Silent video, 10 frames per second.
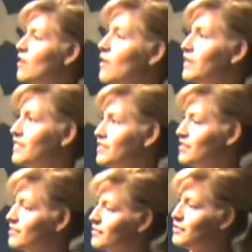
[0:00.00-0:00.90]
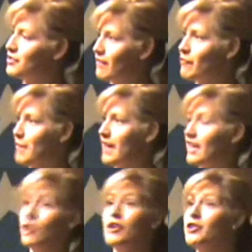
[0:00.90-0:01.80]
hole in it. And she starts to shove it back, and I
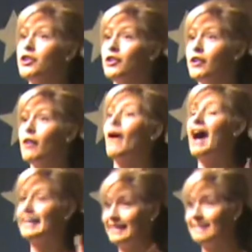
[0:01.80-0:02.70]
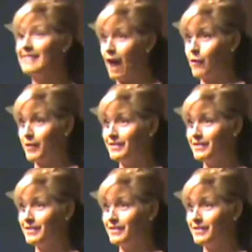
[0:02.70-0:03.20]
go, no, I need that one.